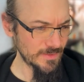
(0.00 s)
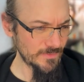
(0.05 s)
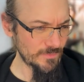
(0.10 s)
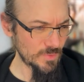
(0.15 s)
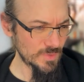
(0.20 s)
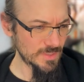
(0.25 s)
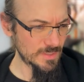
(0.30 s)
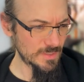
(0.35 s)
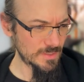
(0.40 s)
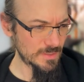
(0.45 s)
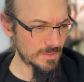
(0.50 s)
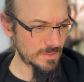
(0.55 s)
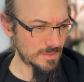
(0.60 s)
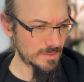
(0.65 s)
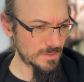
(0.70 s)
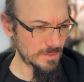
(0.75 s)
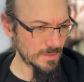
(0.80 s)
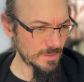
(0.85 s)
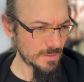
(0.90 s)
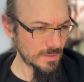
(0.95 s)
if we're
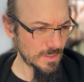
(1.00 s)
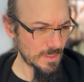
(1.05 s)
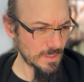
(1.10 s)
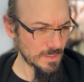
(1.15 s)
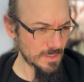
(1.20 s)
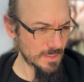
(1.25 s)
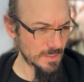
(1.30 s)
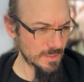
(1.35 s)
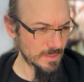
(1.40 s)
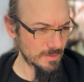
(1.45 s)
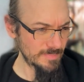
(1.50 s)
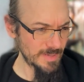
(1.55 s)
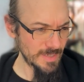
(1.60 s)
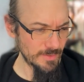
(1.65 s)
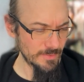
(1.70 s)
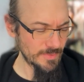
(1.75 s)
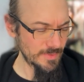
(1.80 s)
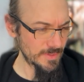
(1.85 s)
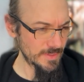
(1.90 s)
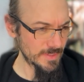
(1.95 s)
talking
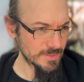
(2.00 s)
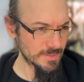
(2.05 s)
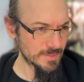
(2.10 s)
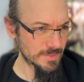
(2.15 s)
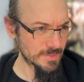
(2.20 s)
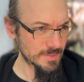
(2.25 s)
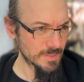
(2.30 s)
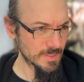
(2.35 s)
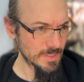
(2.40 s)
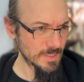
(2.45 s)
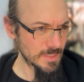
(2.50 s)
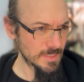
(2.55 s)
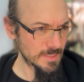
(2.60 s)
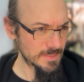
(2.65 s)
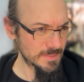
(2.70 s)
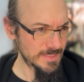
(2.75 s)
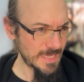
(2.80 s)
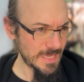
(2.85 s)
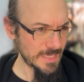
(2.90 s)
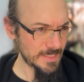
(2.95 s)
about this,
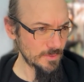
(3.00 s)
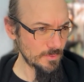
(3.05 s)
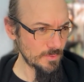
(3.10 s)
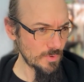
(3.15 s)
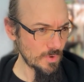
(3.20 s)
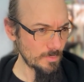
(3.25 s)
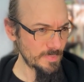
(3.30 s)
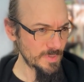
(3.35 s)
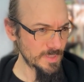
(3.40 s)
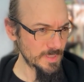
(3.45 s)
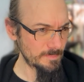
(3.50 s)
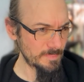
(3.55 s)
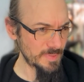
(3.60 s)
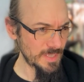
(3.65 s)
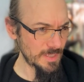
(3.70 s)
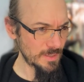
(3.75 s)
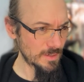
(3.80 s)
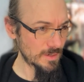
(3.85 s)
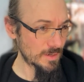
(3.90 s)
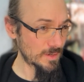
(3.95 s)
Zach, you opened a
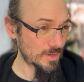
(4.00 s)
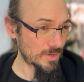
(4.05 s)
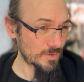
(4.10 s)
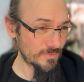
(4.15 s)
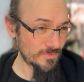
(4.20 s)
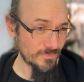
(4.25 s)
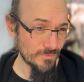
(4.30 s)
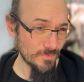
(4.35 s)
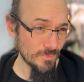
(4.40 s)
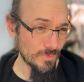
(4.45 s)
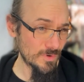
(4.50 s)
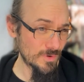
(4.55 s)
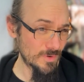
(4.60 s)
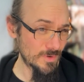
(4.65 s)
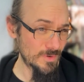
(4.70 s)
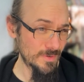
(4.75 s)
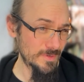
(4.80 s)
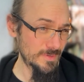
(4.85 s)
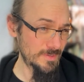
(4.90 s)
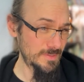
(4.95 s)
PR
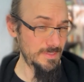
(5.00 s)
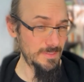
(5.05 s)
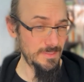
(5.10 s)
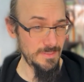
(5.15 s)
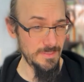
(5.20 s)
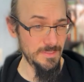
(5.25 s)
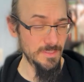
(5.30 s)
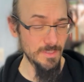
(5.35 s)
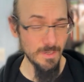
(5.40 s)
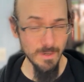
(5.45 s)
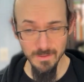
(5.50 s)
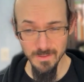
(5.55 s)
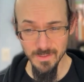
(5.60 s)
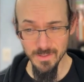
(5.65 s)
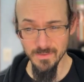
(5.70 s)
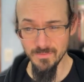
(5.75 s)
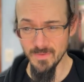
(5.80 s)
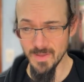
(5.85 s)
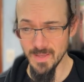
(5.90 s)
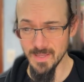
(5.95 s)
for
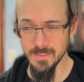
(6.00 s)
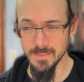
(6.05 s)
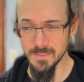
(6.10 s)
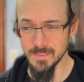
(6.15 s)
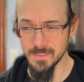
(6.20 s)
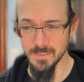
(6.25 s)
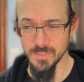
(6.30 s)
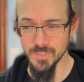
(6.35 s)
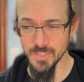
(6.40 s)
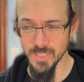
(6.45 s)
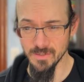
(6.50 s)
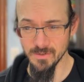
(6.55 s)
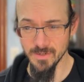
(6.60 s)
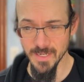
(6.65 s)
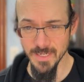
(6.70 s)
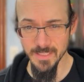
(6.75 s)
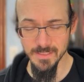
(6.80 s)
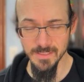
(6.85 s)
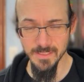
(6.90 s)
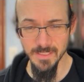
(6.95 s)
Yara events and
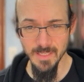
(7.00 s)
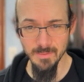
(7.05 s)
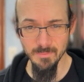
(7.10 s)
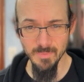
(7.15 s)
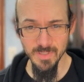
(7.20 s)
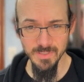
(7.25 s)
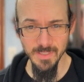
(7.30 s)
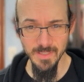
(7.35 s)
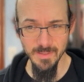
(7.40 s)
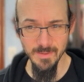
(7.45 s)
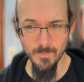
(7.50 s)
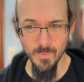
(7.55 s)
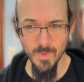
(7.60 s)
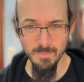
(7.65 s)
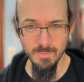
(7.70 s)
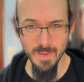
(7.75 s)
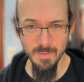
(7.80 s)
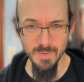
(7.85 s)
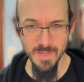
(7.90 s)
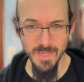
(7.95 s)
generated schemas, and then we
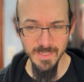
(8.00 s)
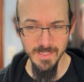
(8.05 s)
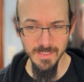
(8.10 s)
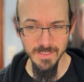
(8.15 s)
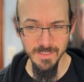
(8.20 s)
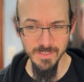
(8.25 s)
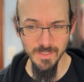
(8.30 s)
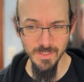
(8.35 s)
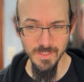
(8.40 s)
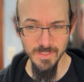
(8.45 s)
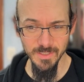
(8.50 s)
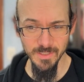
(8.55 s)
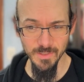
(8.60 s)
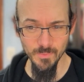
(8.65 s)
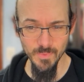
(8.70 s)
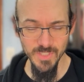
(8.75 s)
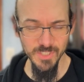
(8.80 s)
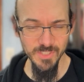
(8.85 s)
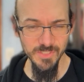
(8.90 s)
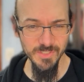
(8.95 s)
maybe had a discussion that
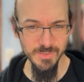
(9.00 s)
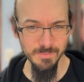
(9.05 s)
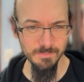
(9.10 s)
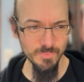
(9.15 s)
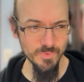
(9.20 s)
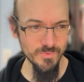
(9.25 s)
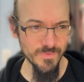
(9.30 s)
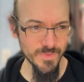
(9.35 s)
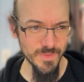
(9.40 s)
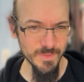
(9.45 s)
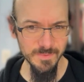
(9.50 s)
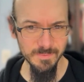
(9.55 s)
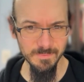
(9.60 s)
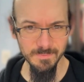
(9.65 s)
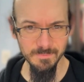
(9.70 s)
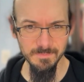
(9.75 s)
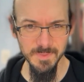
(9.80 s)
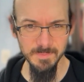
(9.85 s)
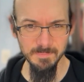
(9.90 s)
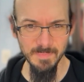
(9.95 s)
we should just move the
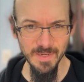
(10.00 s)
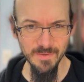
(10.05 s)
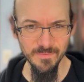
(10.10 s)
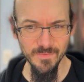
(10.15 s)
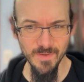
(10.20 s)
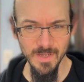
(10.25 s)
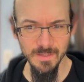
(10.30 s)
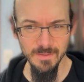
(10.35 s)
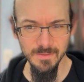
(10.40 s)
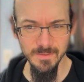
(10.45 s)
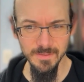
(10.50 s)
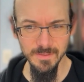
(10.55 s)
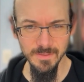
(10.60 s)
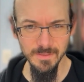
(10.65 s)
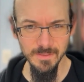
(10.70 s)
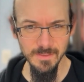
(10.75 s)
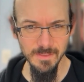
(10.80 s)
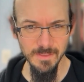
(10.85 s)
spec files.